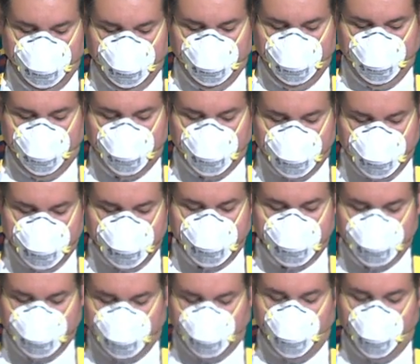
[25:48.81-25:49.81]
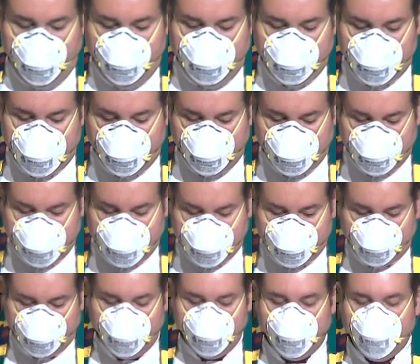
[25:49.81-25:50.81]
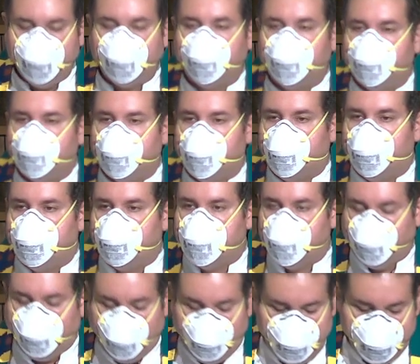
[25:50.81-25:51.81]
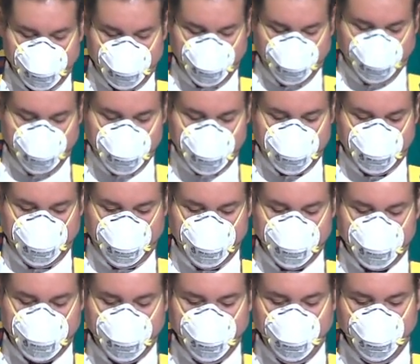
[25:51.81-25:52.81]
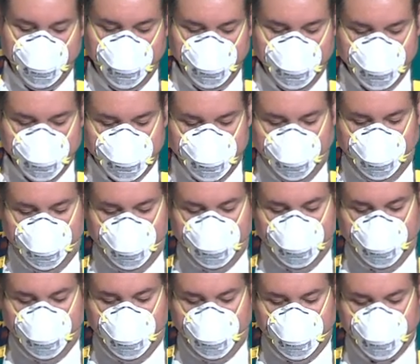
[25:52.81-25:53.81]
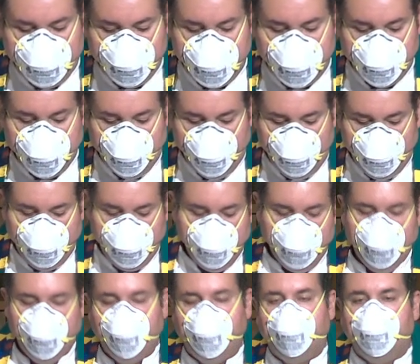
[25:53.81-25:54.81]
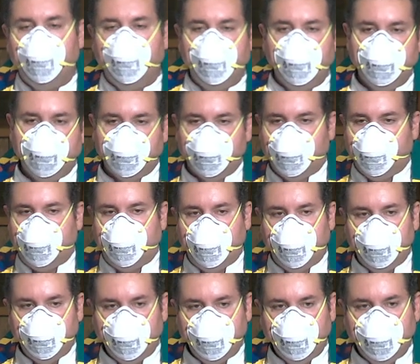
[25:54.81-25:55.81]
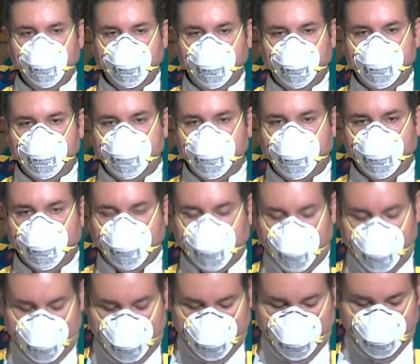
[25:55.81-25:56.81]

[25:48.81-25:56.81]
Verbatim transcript: And this promise was true from God's first whispers to Abraham's soul all the way until now.